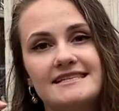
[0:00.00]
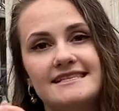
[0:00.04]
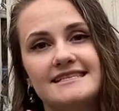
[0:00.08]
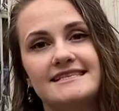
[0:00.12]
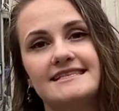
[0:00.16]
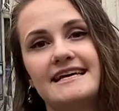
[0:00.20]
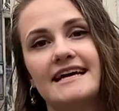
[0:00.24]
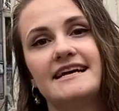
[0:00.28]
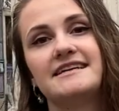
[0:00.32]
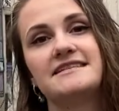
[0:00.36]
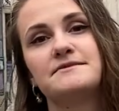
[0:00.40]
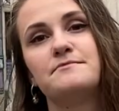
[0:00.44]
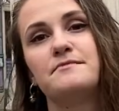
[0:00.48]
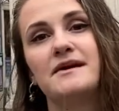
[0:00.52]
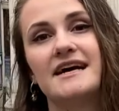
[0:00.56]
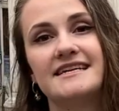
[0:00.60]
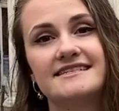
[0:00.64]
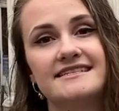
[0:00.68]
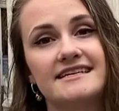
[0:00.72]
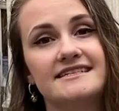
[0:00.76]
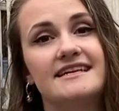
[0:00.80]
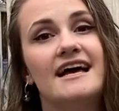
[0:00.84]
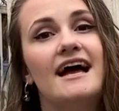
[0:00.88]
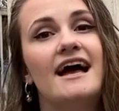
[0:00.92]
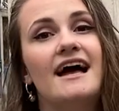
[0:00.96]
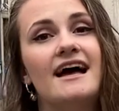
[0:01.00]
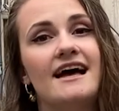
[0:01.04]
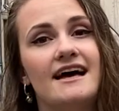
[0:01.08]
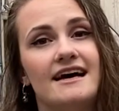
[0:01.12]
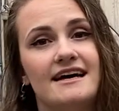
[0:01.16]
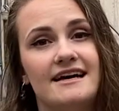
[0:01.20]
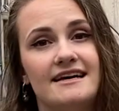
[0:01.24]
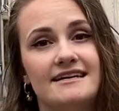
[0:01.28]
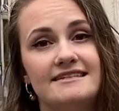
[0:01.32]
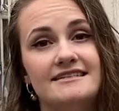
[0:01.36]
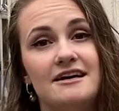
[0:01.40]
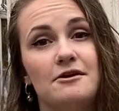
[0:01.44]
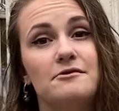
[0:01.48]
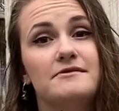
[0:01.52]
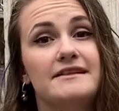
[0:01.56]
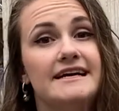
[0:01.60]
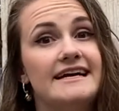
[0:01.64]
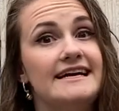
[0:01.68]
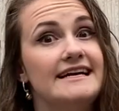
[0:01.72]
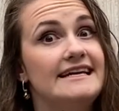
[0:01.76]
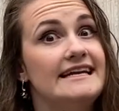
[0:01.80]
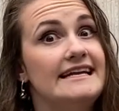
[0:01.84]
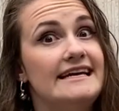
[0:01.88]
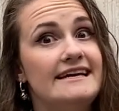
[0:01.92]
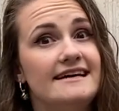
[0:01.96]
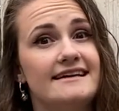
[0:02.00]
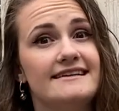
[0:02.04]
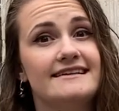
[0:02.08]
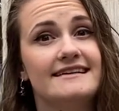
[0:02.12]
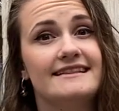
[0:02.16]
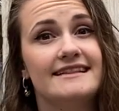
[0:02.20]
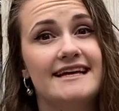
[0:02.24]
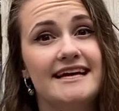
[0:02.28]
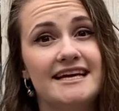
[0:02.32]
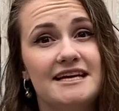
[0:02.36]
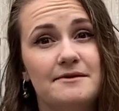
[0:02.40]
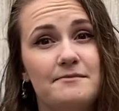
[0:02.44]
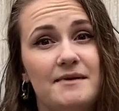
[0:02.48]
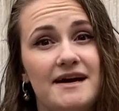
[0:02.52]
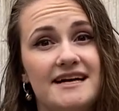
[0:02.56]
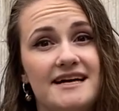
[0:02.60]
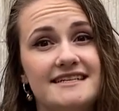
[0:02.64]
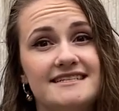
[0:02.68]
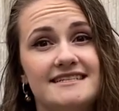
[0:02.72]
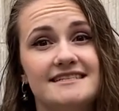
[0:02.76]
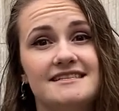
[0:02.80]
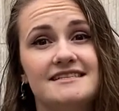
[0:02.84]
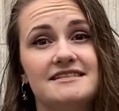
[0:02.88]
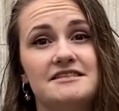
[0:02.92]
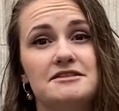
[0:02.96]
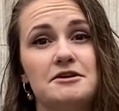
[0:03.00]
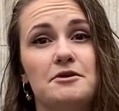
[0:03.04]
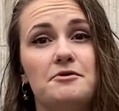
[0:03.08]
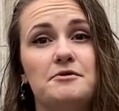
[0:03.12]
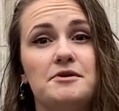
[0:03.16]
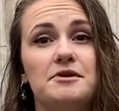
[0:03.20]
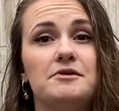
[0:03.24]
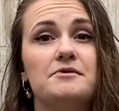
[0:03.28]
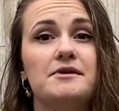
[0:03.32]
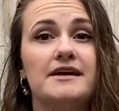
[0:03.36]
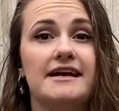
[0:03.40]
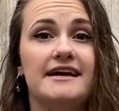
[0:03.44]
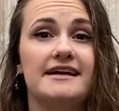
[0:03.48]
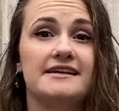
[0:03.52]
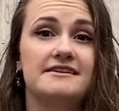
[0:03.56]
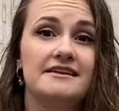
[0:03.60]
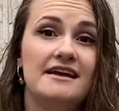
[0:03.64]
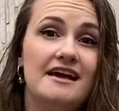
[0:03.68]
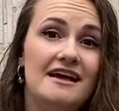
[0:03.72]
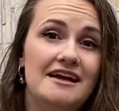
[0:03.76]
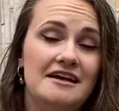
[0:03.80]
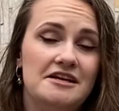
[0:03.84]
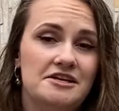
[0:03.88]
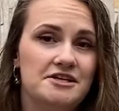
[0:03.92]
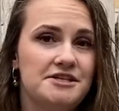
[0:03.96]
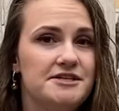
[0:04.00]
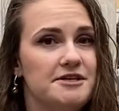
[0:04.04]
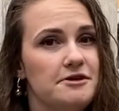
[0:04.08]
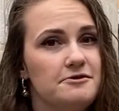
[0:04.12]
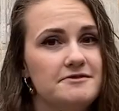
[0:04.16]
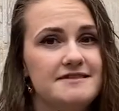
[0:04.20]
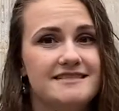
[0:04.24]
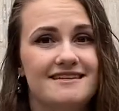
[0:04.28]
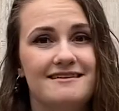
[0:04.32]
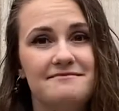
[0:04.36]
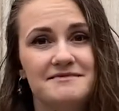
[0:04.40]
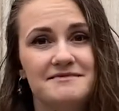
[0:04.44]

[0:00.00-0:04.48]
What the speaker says: thanks button down there near the like button, so you can show some